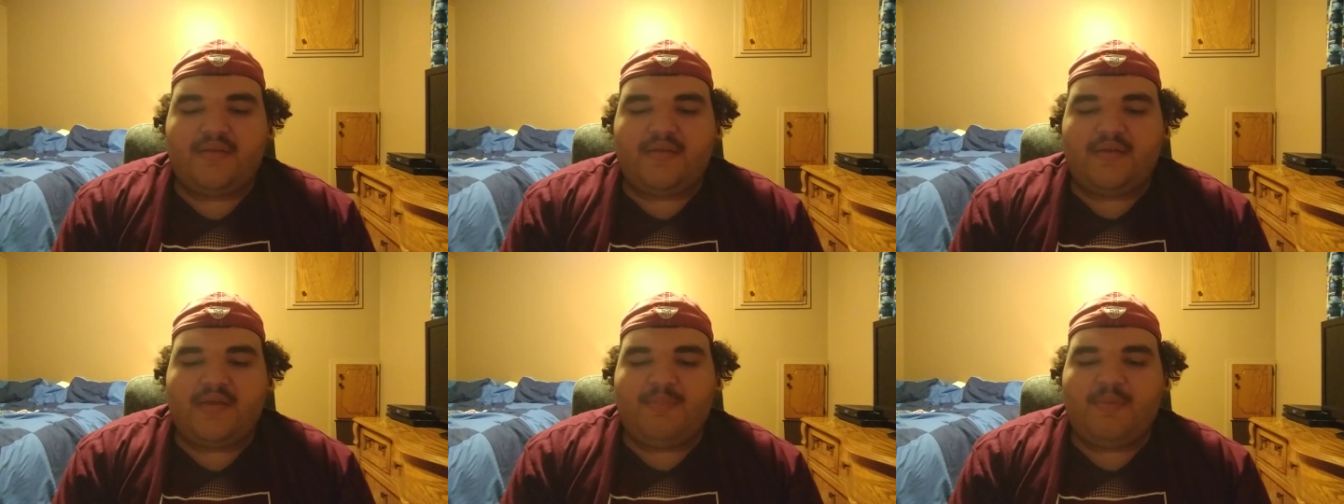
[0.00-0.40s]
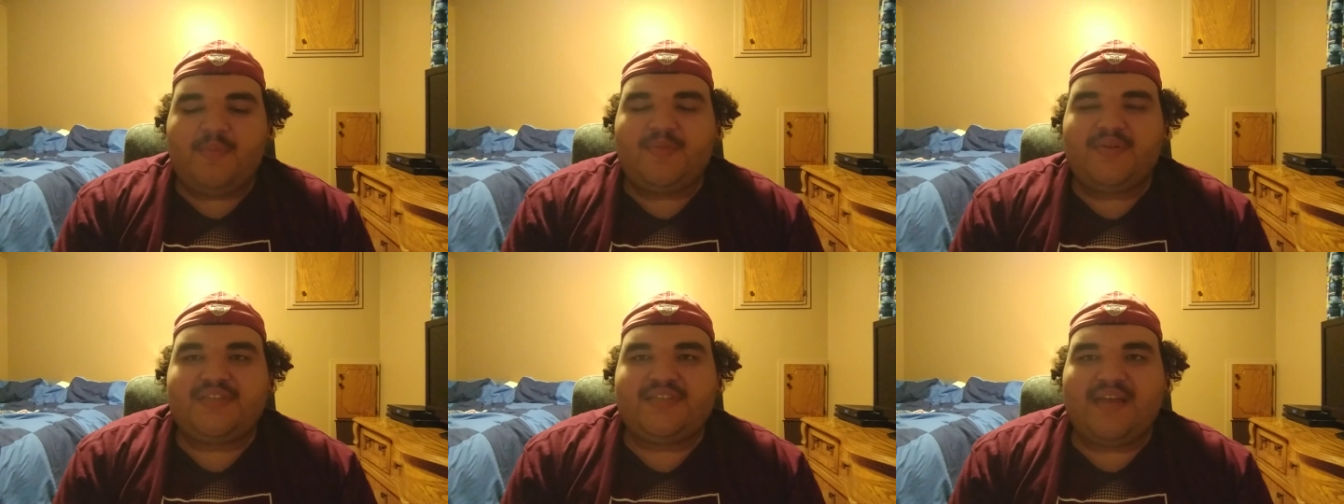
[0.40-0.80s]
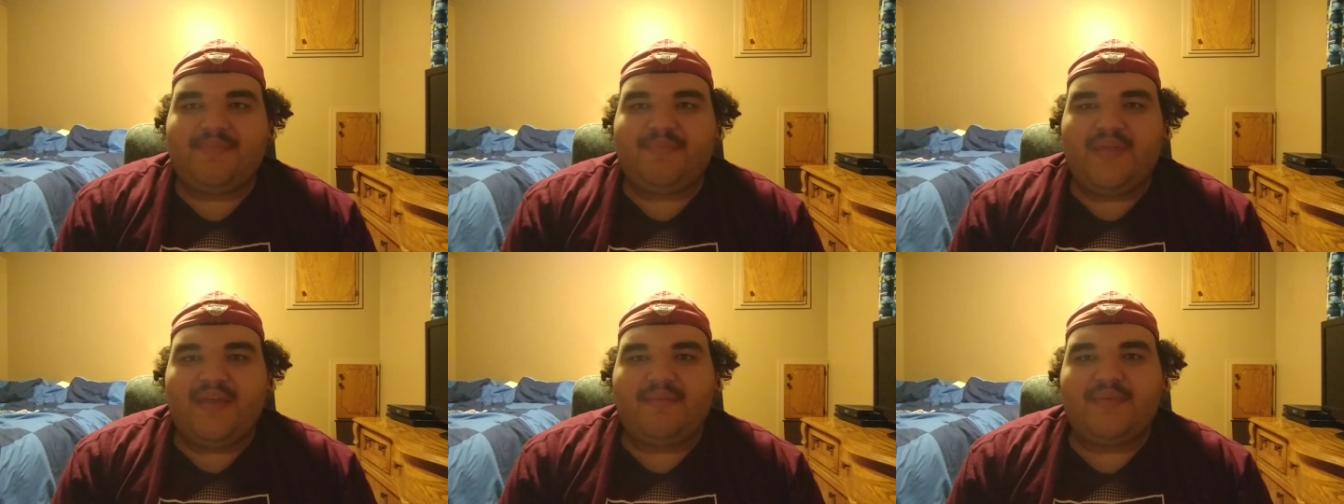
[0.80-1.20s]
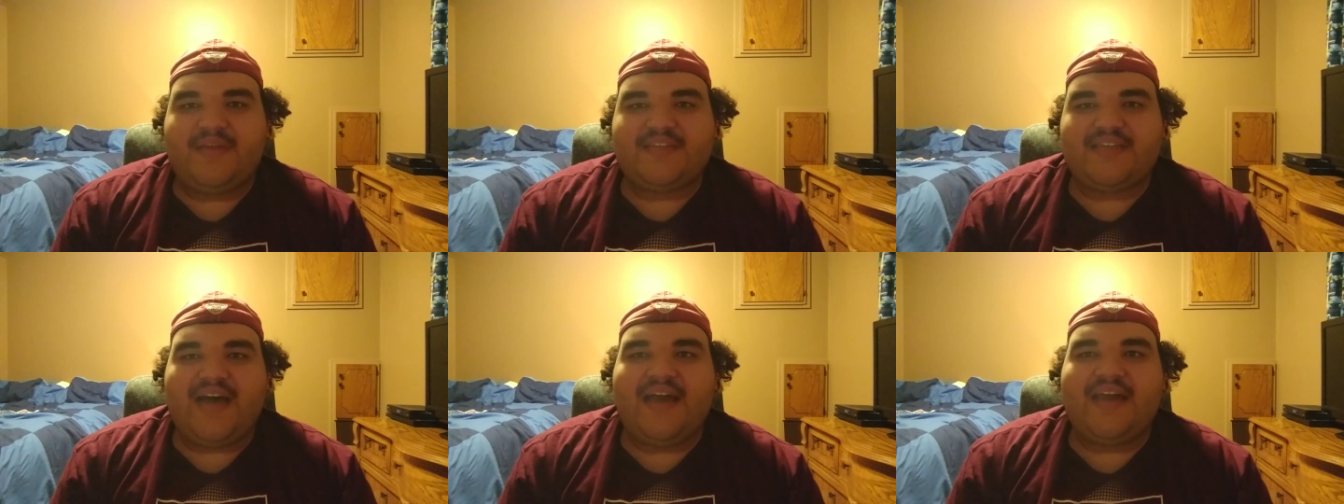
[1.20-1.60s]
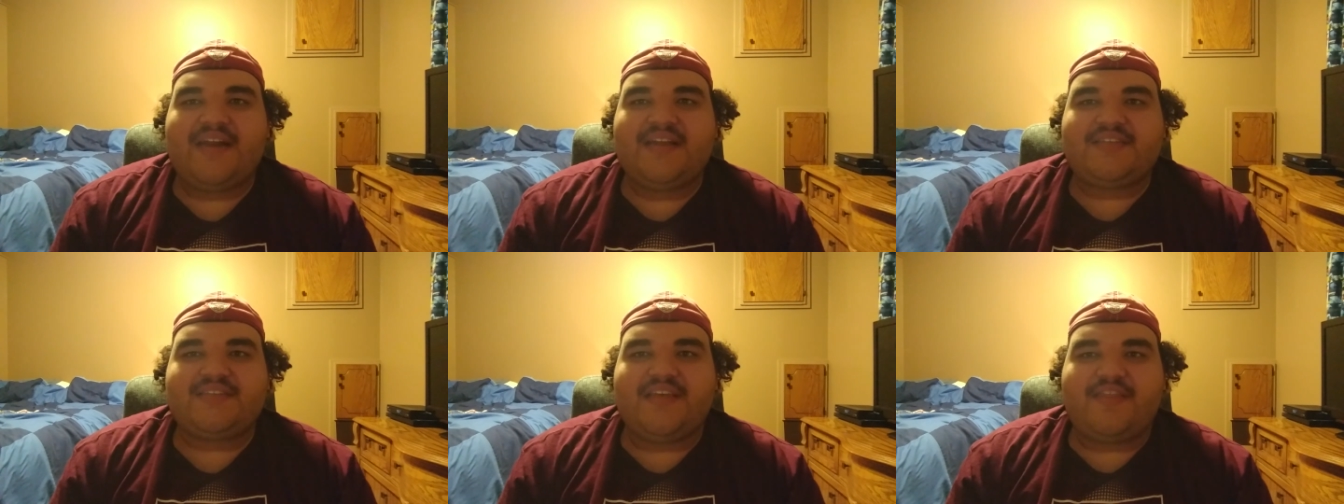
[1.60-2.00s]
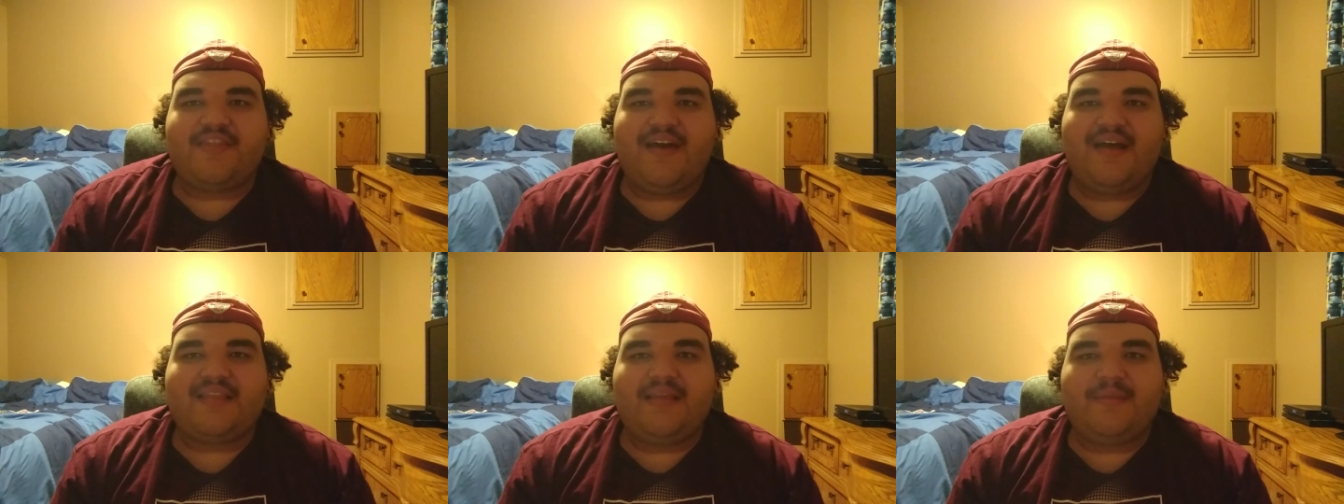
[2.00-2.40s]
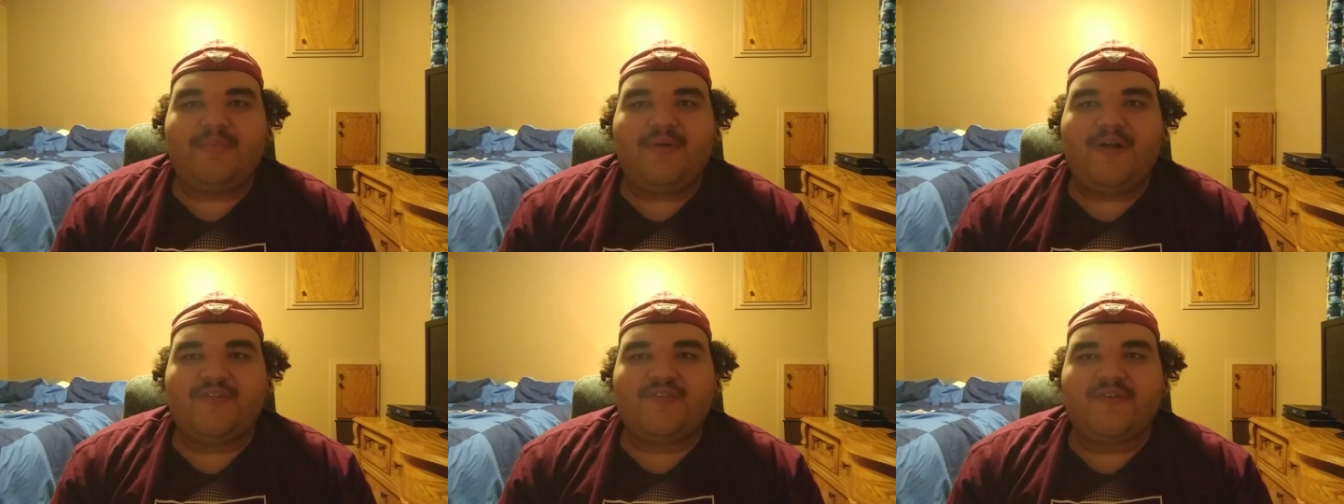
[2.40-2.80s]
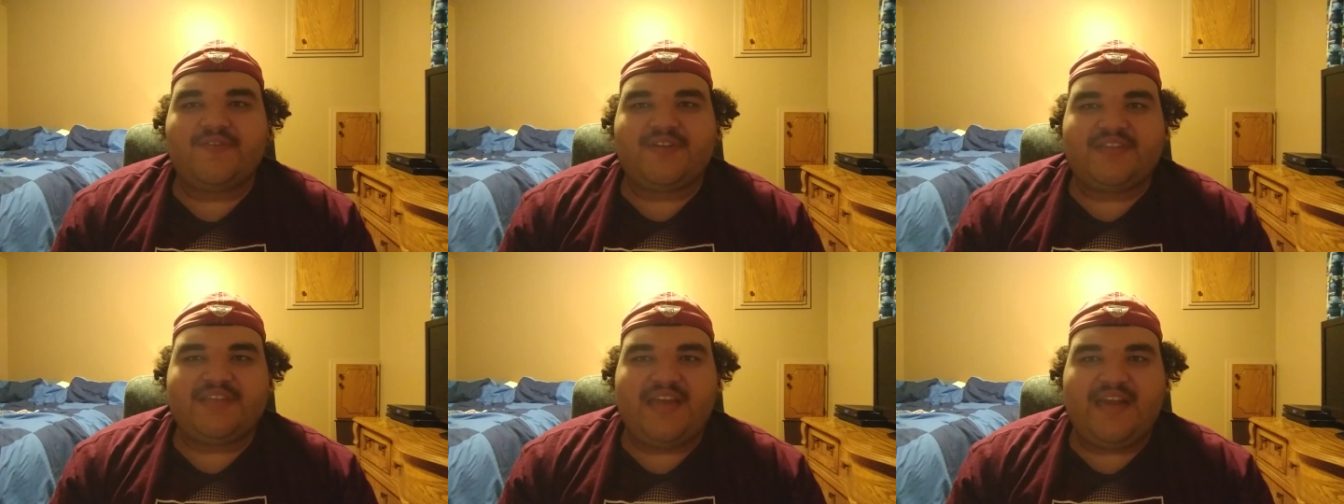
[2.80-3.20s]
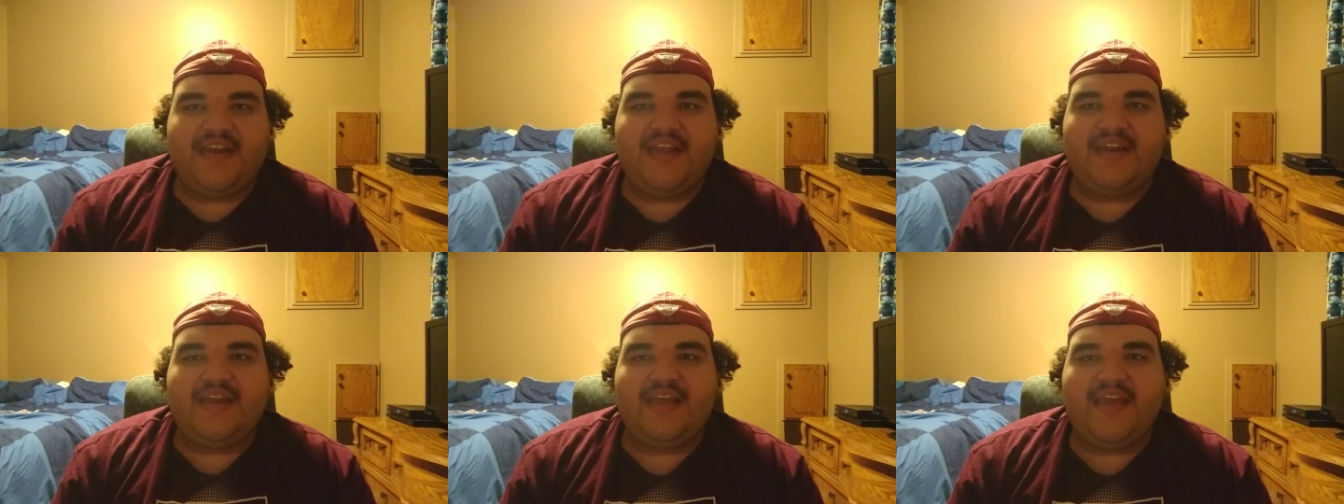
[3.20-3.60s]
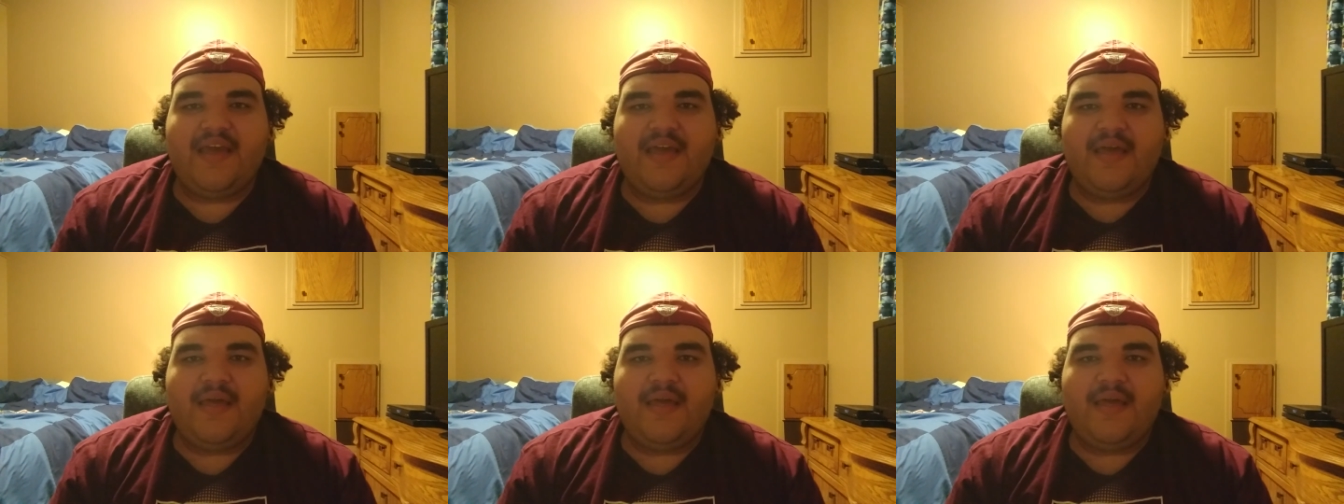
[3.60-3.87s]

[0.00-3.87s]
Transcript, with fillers: come up with something. Because I honestly thought that Paul George was going to stay in Indy.